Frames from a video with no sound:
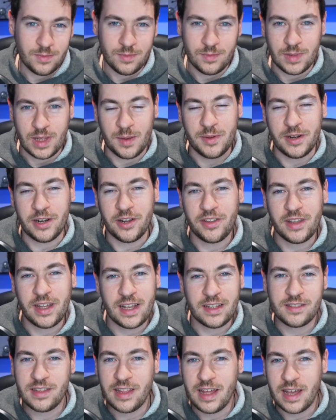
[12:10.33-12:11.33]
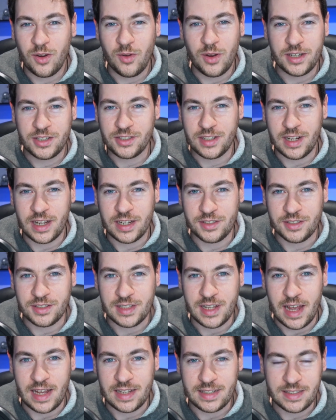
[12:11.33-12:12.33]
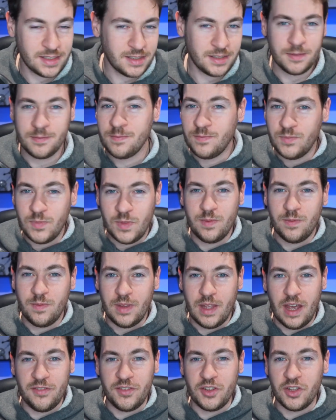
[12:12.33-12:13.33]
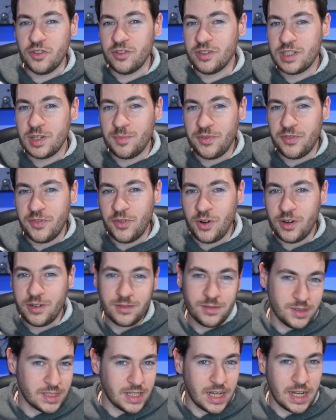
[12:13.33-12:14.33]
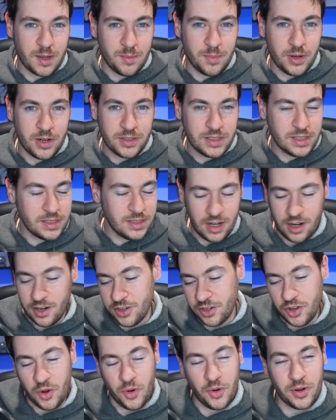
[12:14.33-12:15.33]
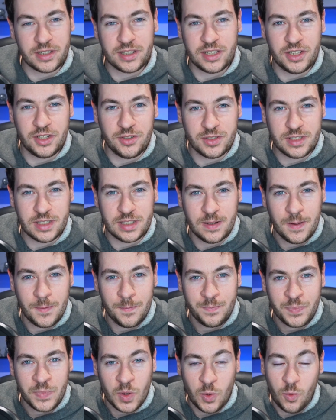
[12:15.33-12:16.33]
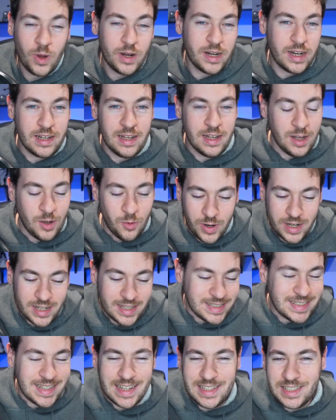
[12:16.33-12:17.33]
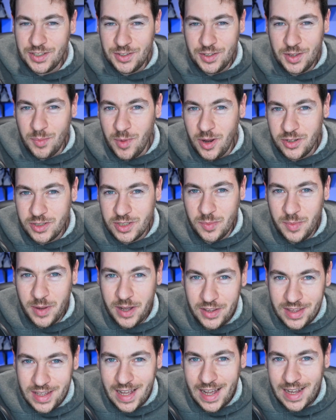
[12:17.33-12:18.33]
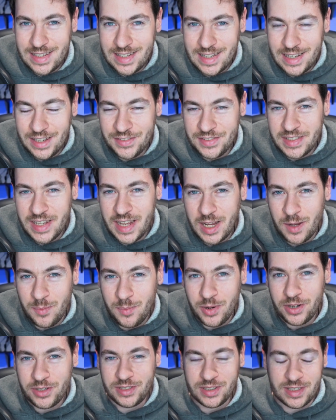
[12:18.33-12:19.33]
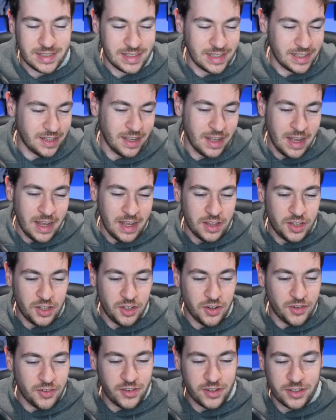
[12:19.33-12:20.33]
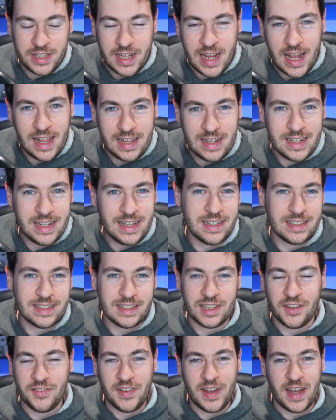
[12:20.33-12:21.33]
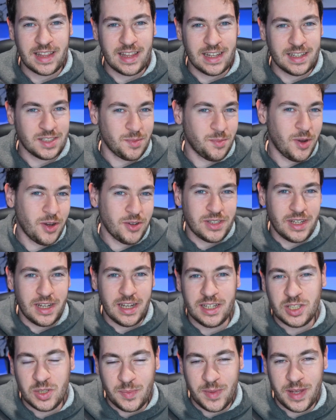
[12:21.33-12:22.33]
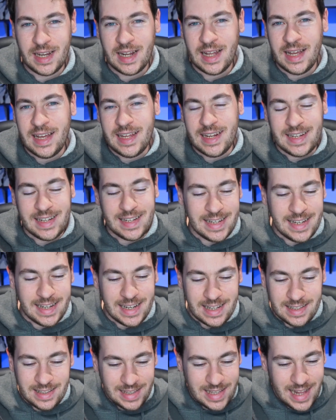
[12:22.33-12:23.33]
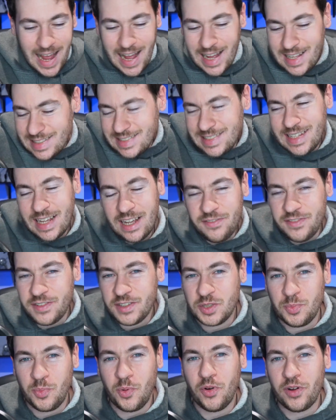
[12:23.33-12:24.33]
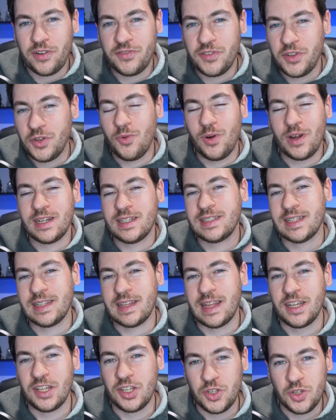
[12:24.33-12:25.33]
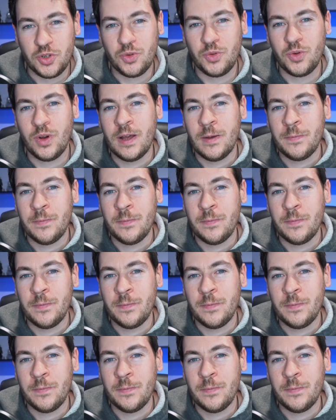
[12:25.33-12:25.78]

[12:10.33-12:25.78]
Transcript: let me know the answer to that question I just asked. Have you used it before? Second person? Are you going to use it? What what excites you the most about the idea of second person? Is it the universality? Is it the fact that it's the most intimate, non-selfish point of view? What is it that you